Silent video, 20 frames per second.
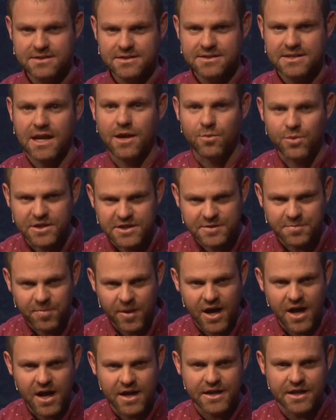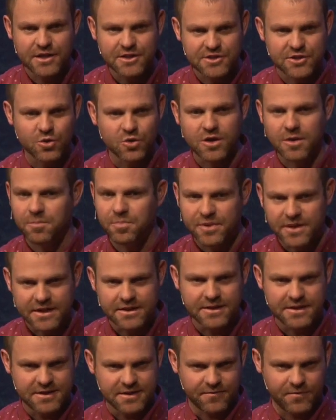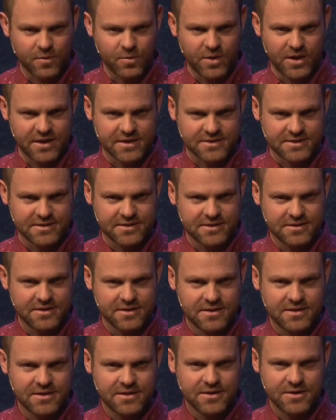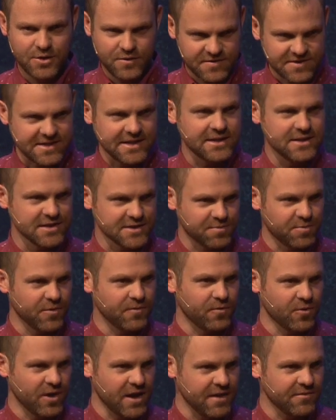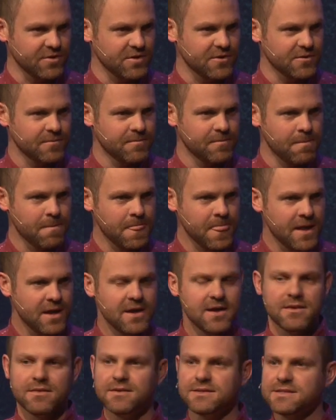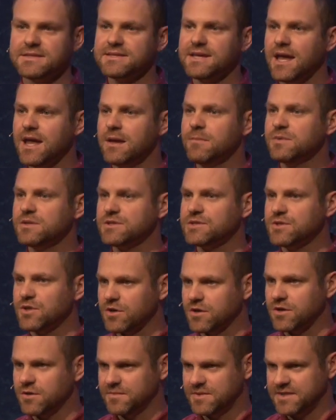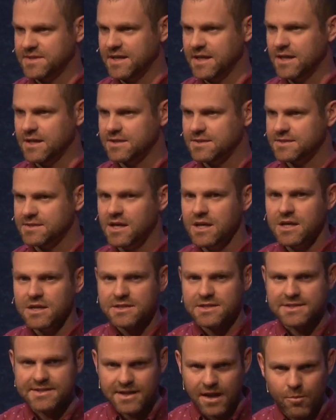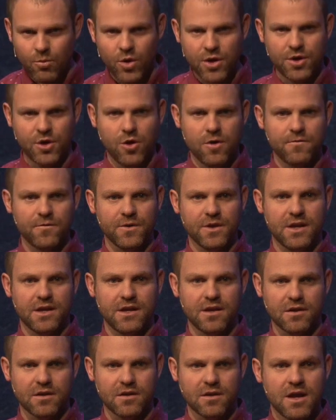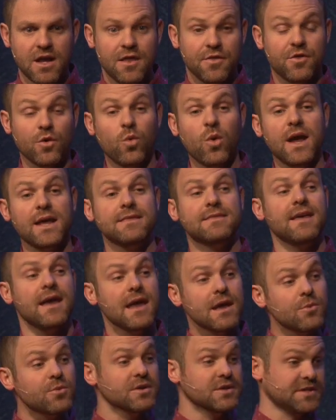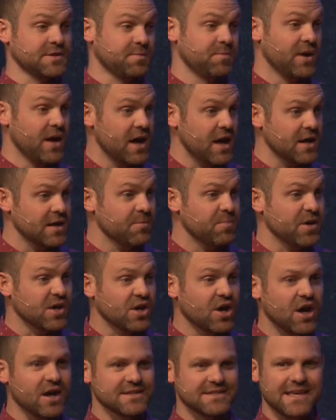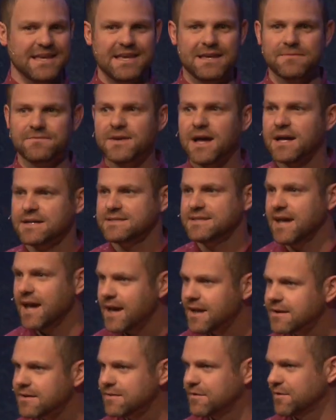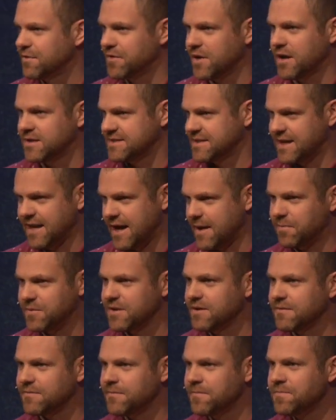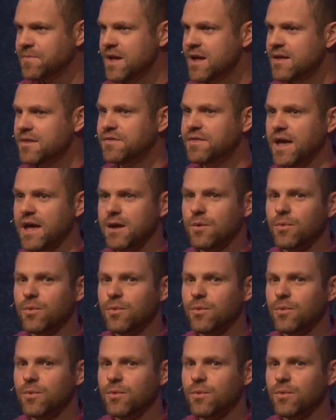yet respond in two completely different ways. You've seen this before, haven't you? The same circumstance. Someone over here, the way they respond, because they have not taken their thoughts captive, they